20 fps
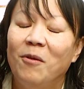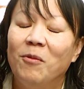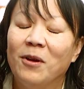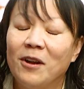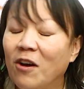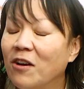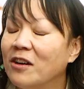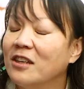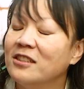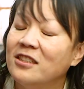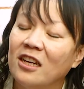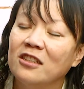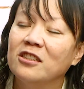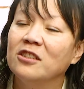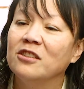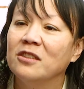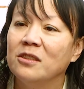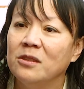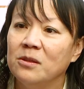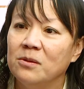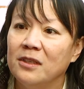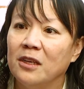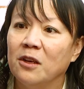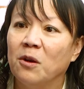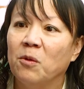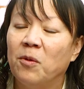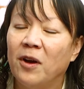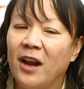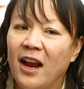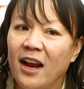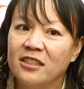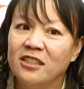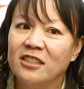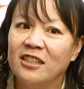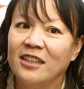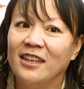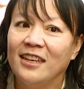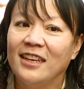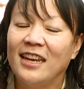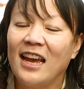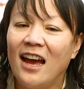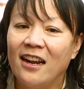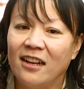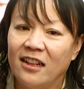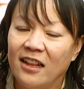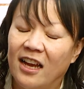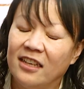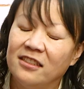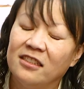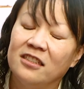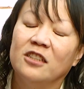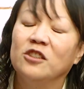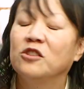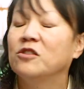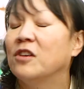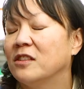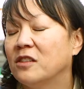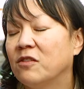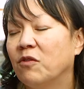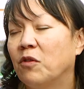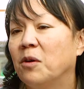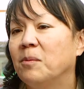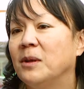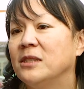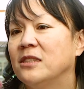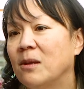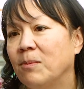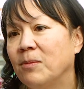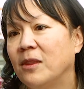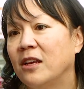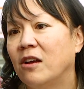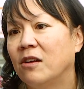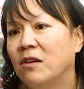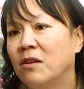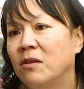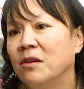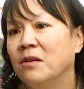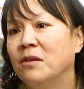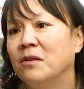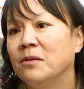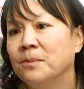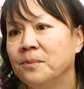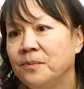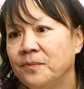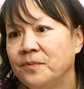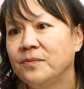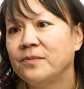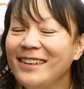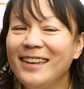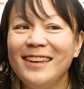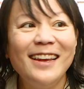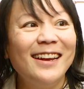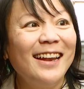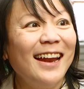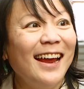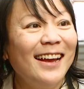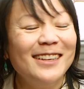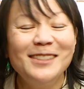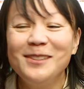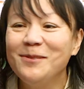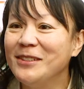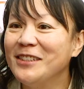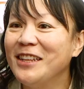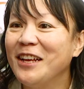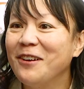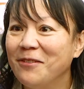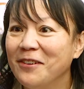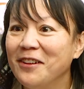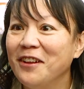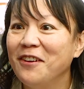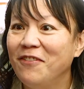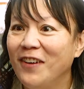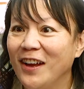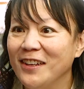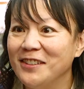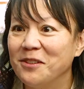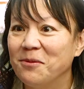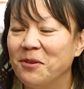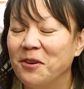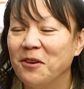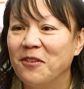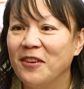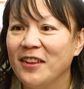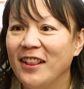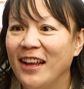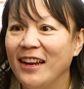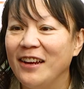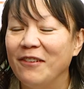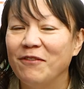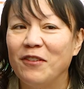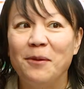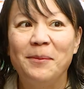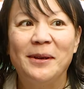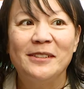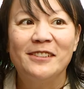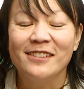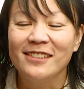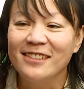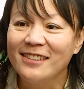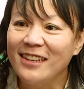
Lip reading: what architecture is doing, we're actually catalyzing and transforming something on our own. It has been like really fun to work with like environmental